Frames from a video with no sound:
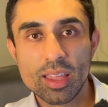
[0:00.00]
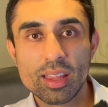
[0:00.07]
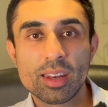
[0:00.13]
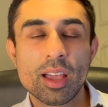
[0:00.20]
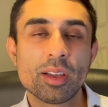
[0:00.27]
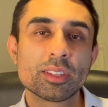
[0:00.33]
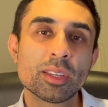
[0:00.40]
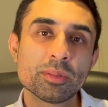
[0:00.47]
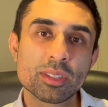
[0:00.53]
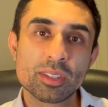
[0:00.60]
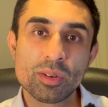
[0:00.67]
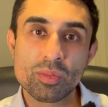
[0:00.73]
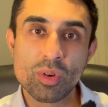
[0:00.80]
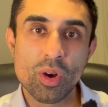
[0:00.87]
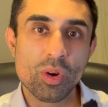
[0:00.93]
Now, in terms of
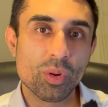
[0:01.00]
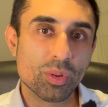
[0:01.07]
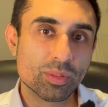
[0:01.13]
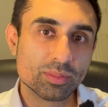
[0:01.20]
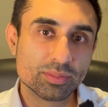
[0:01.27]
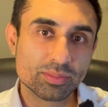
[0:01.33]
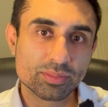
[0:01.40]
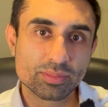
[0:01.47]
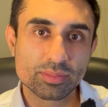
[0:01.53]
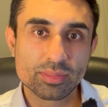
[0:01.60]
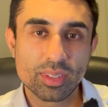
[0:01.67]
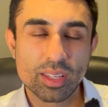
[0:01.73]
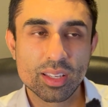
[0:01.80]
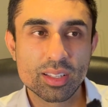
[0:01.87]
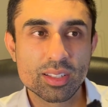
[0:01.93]
the role,
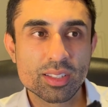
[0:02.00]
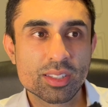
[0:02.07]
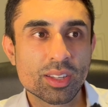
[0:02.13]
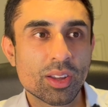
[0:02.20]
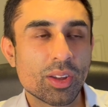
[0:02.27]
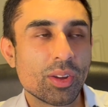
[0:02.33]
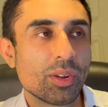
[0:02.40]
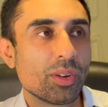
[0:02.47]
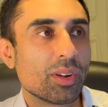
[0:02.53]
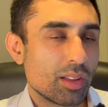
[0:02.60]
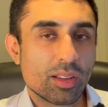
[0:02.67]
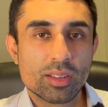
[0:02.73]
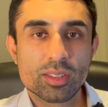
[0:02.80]
so